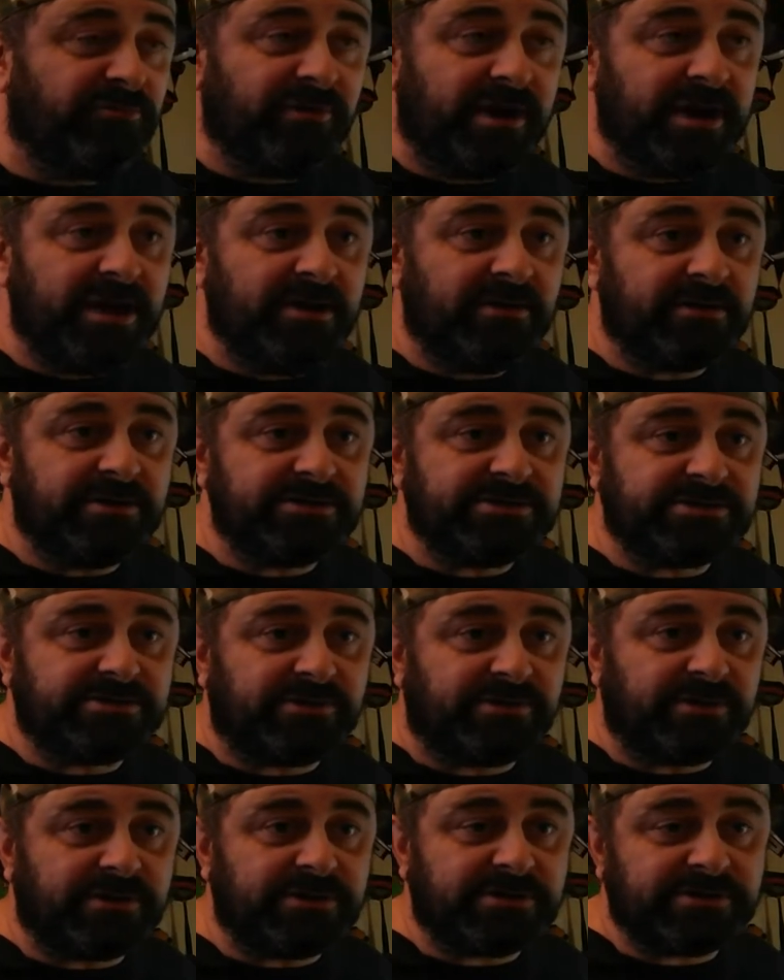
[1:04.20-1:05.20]
really you can
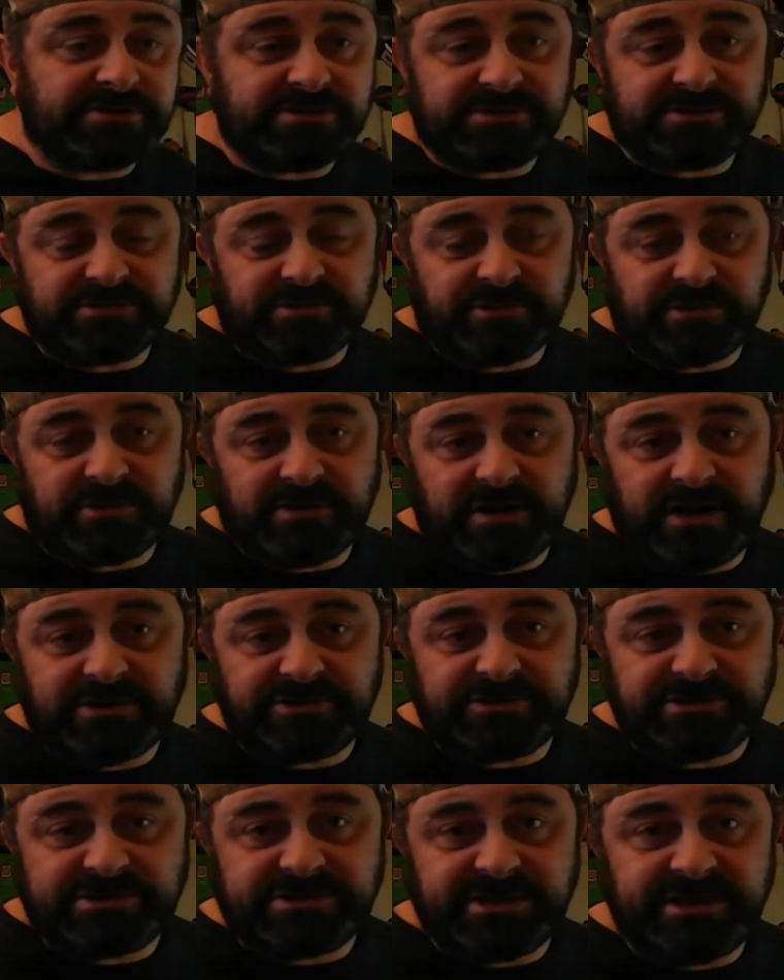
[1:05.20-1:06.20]
store
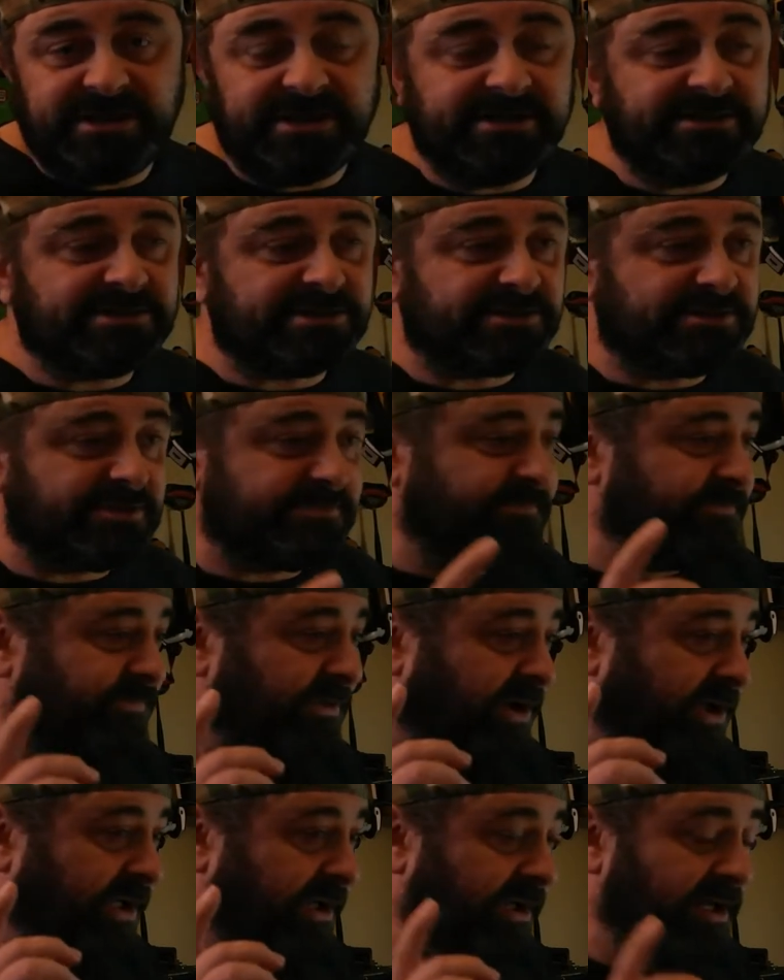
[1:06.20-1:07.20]
electricity is
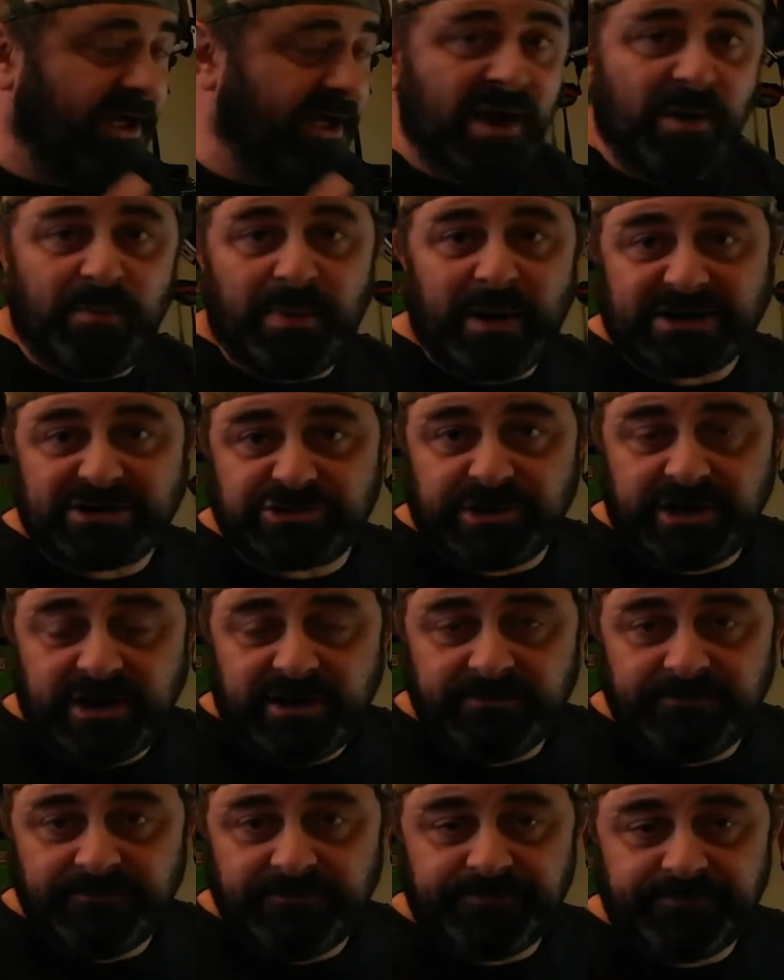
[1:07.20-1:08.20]
via
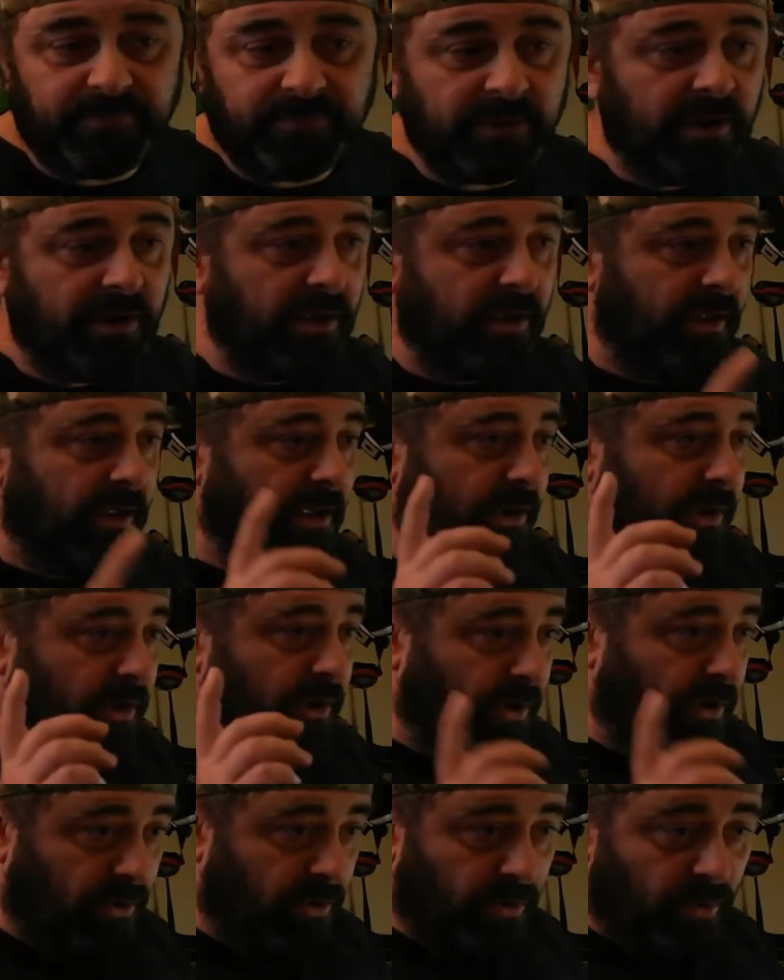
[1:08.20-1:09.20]
battery,
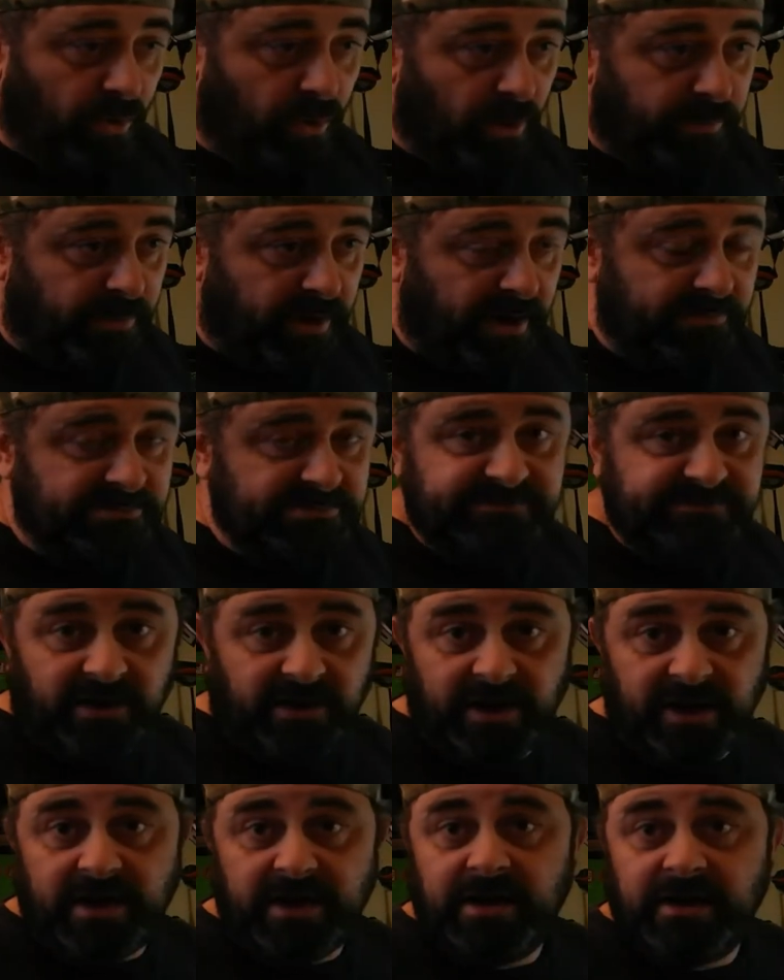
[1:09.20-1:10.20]
or perhaps
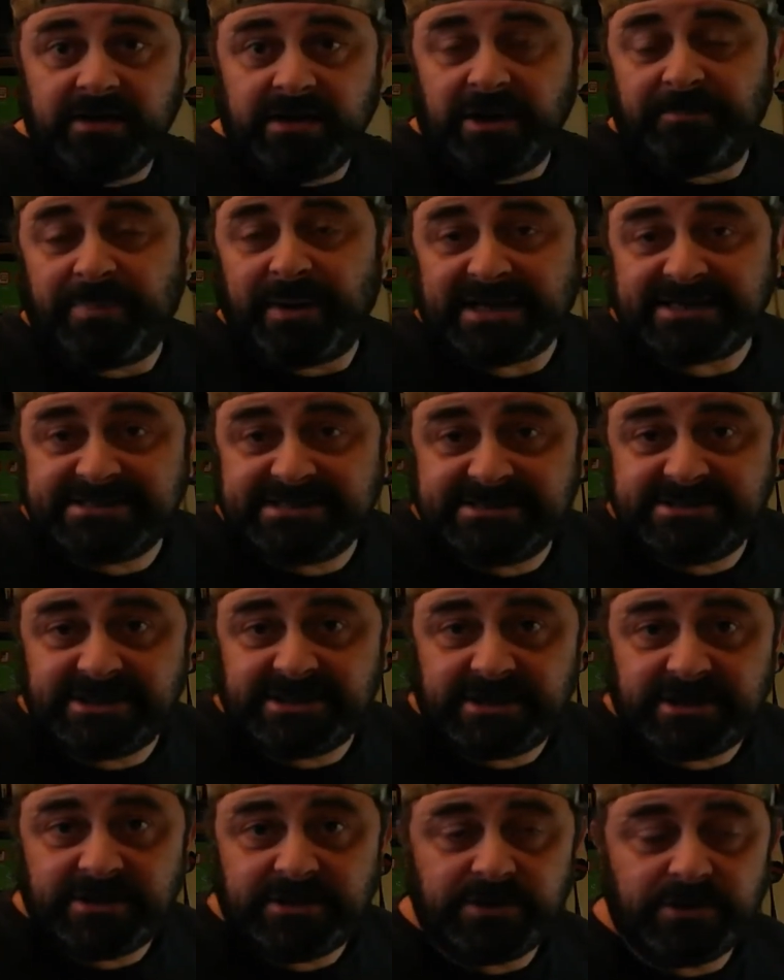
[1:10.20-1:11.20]
via
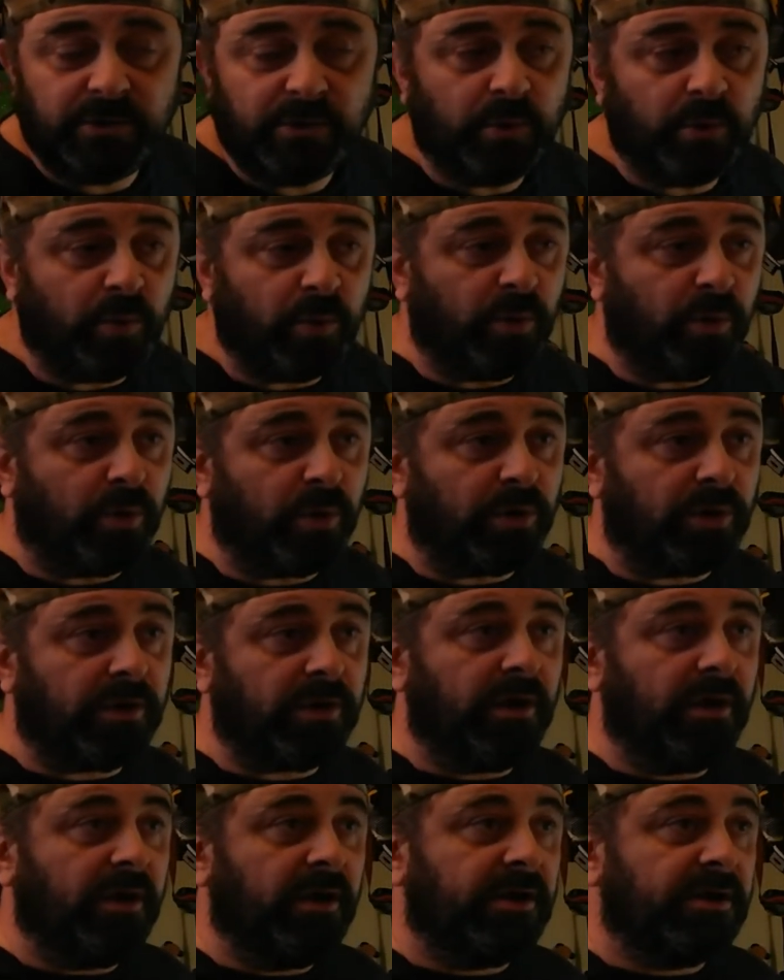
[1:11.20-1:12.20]
capacitor, or
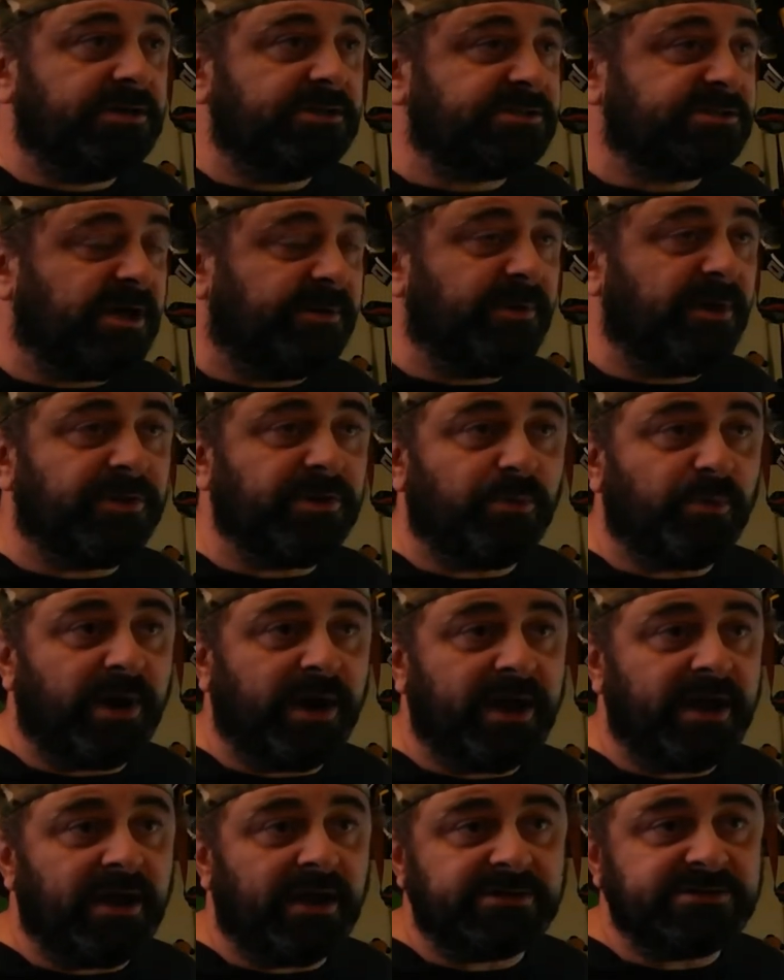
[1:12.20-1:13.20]
some other
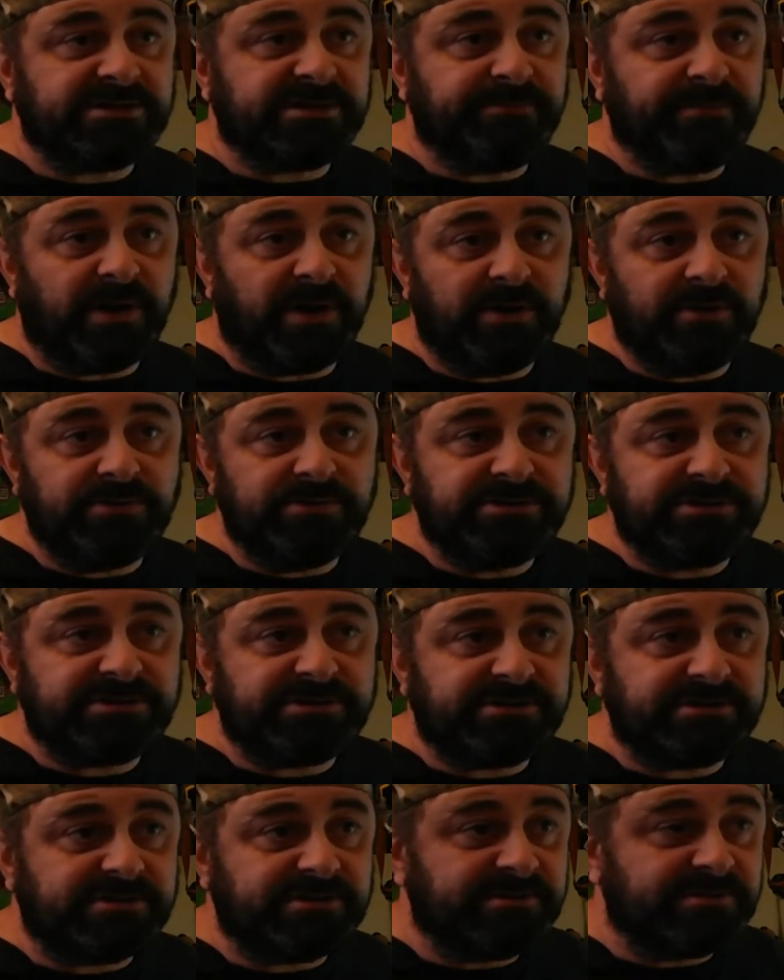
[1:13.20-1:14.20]
way, I
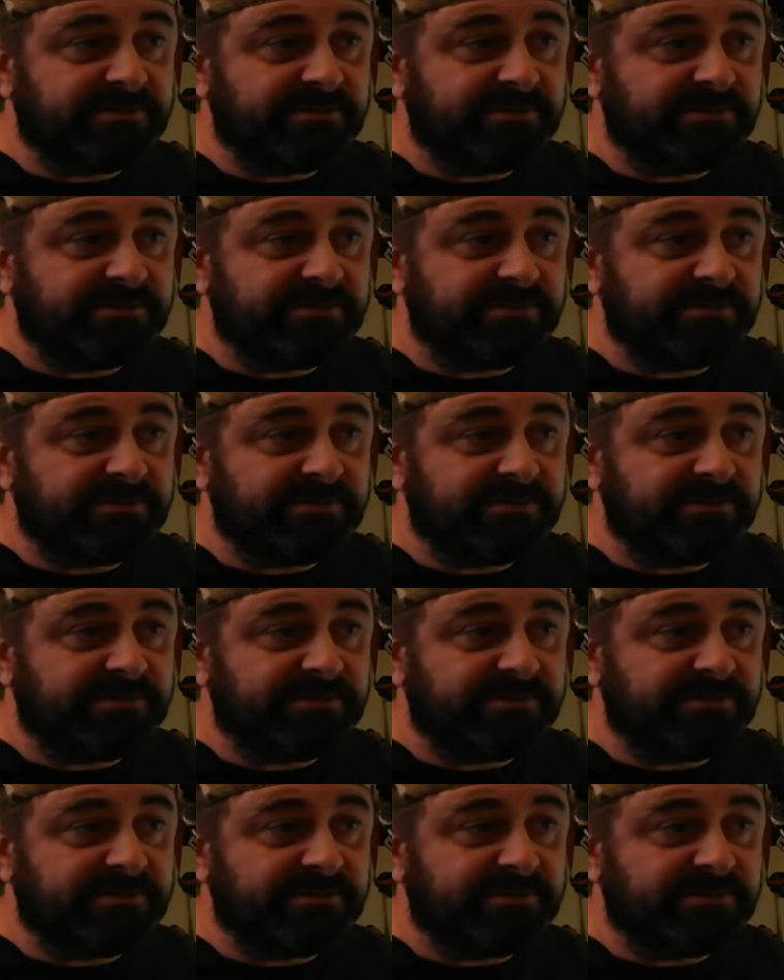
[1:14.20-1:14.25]
suppose,